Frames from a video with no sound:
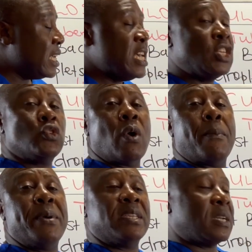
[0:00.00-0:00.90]
into a
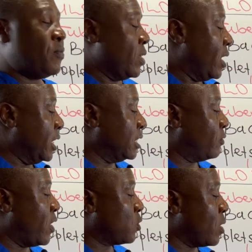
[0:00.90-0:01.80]
patient, it is
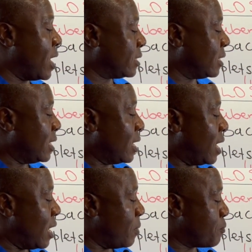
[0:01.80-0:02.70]
referred to as
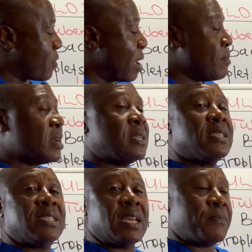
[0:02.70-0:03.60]
a primary
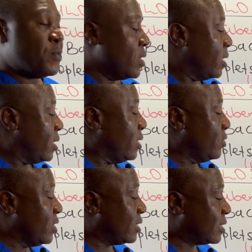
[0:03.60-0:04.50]
stage. In
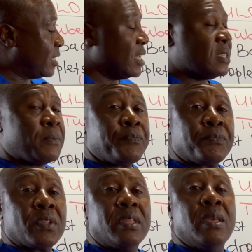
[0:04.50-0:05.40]
this stage,
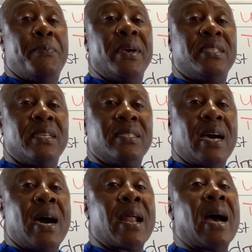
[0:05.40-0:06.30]
the patients
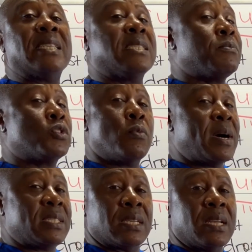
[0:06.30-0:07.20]
are
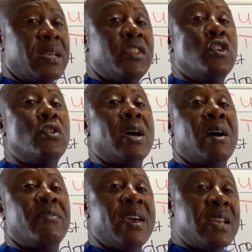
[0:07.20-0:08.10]
asymptomatic. They don't
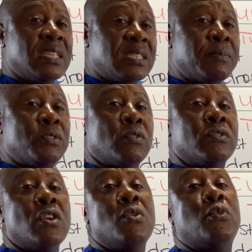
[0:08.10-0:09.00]
have any symptoms
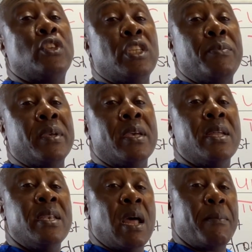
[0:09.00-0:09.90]
for TB.
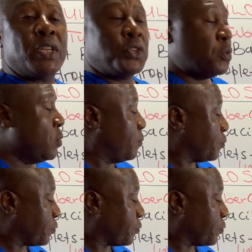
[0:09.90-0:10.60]
Number two,